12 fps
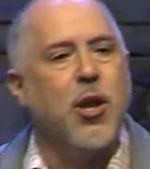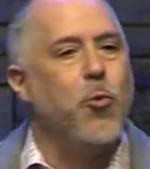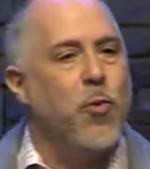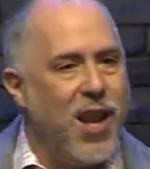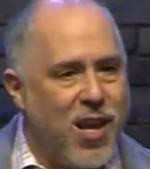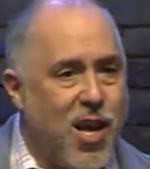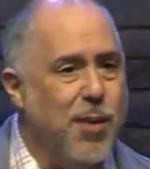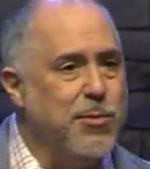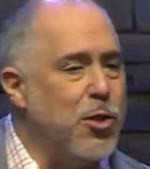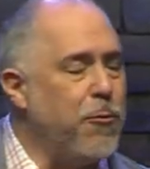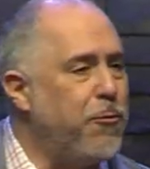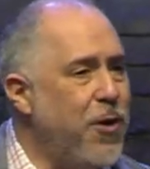when it comes
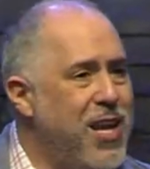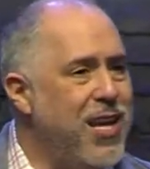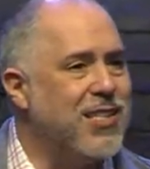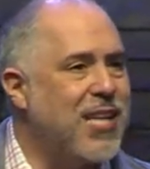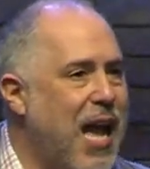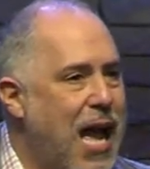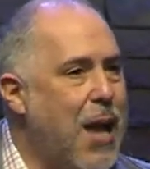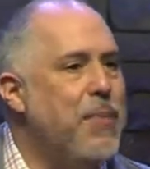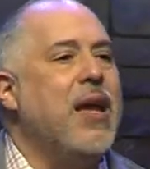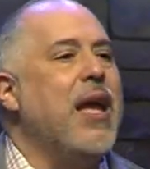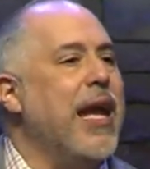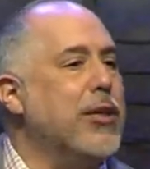to feeding
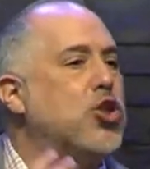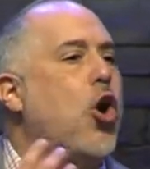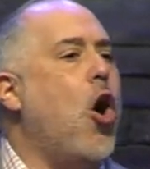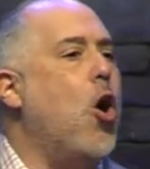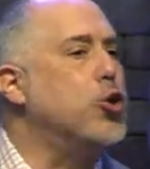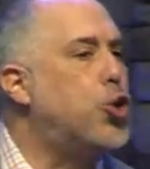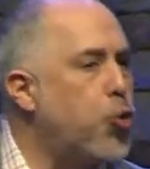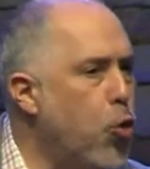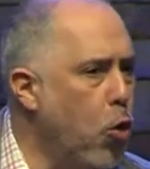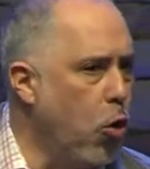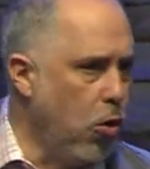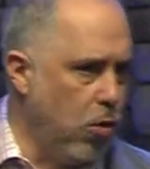time, it's all
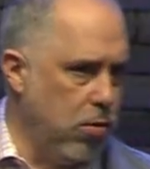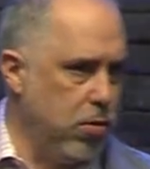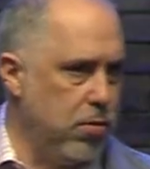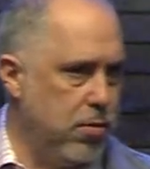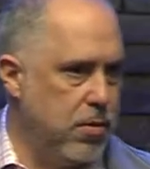drool.